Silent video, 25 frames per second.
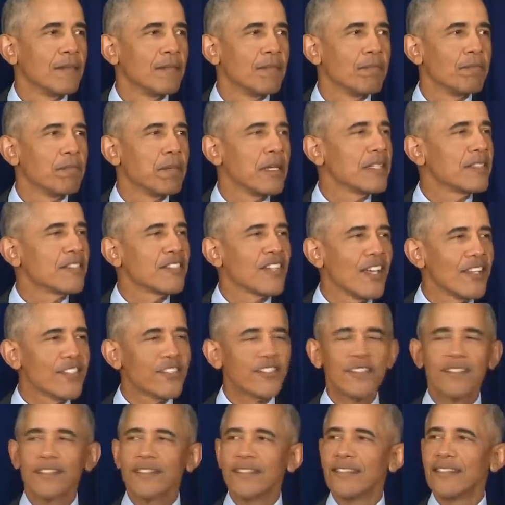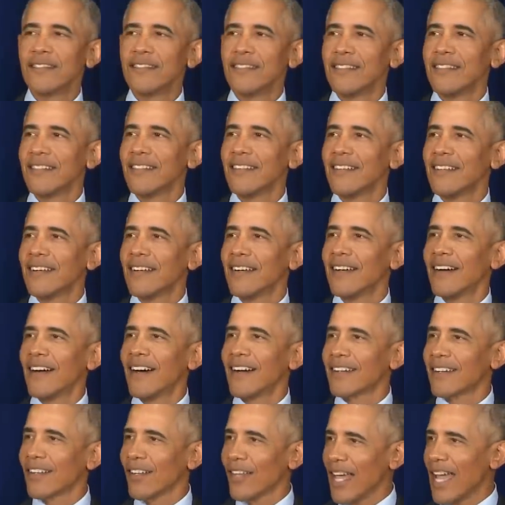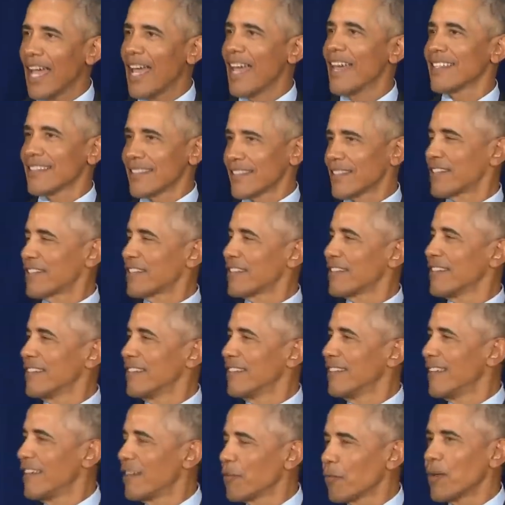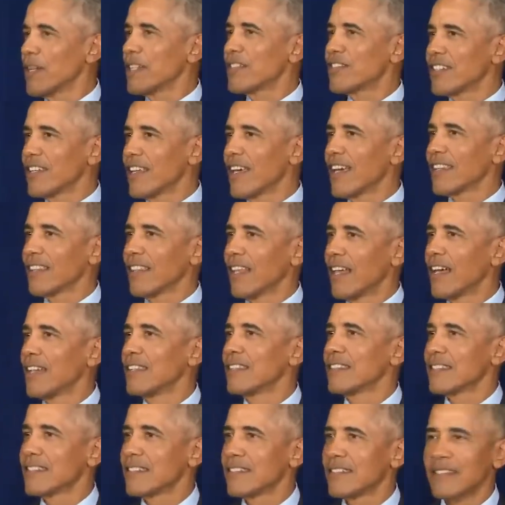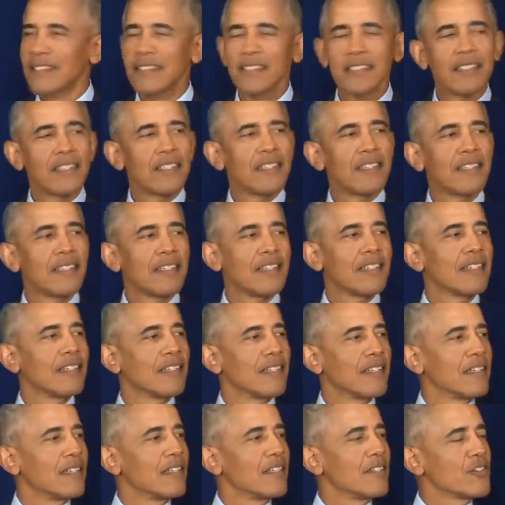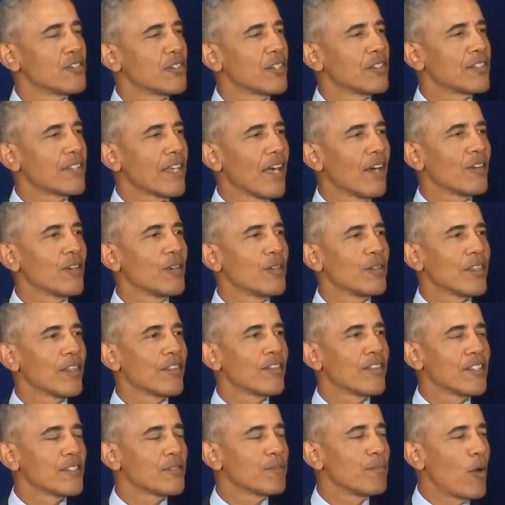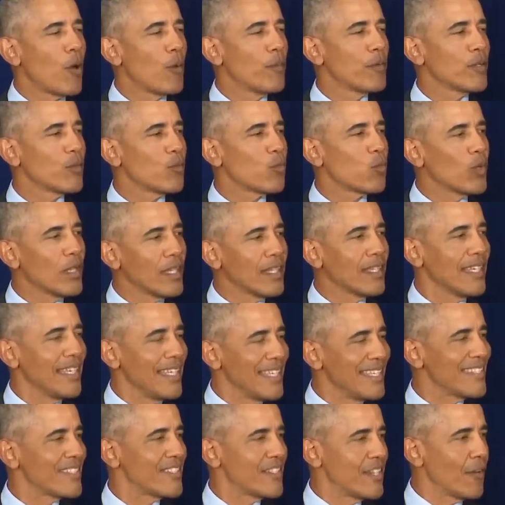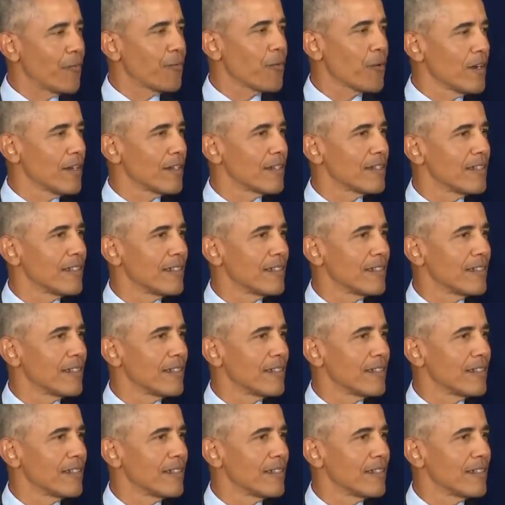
But just a glance at recent headlines should tell you that this moment really is different.